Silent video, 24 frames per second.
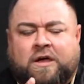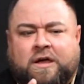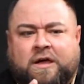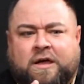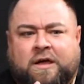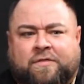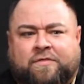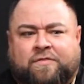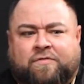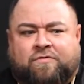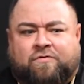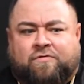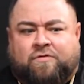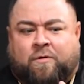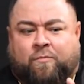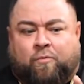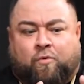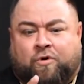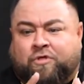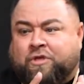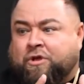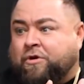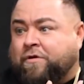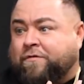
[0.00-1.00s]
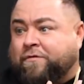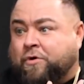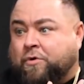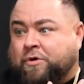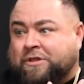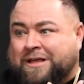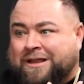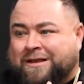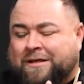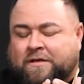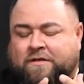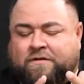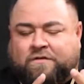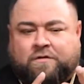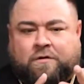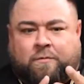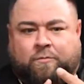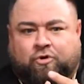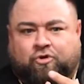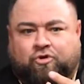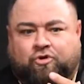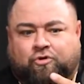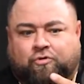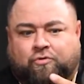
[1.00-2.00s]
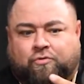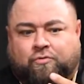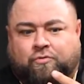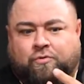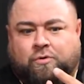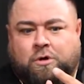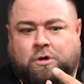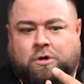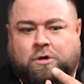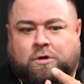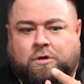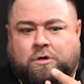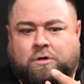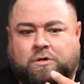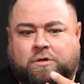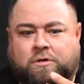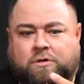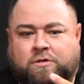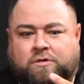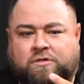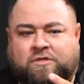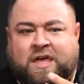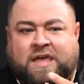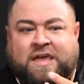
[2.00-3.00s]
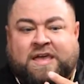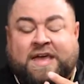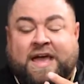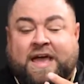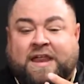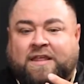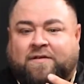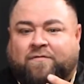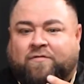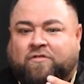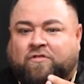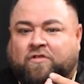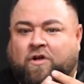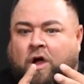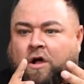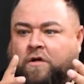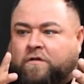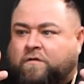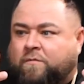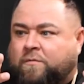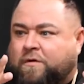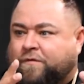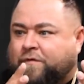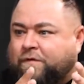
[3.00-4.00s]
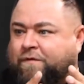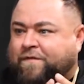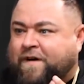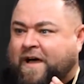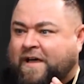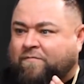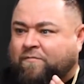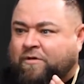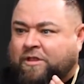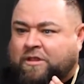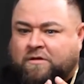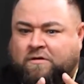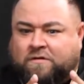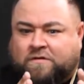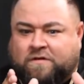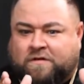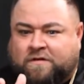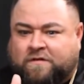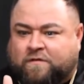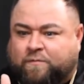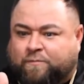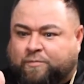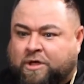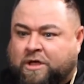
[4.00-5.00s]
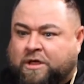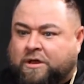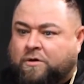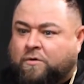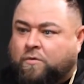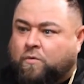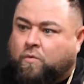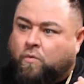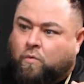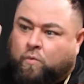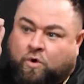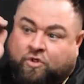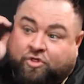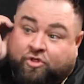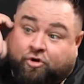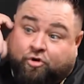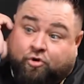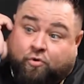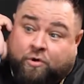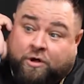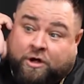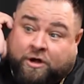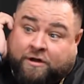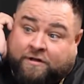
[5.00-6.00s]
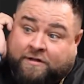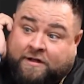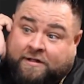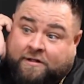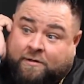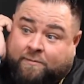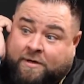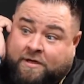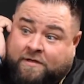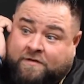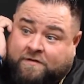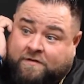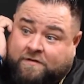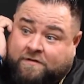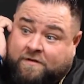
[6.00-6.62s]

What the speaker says: And number one, they don't even know what that is. Number two, they can't even talk to me for 5 minutes and explain what they're doing on a daily basis.